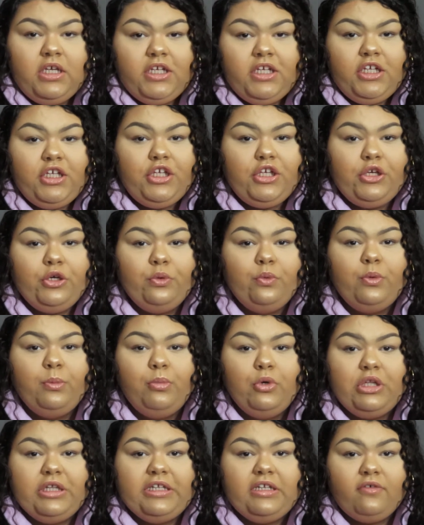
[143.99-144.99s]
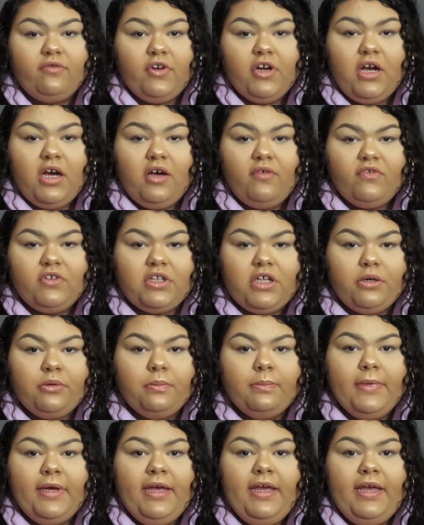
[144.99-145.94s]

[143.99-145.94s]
you will pull a different envelope.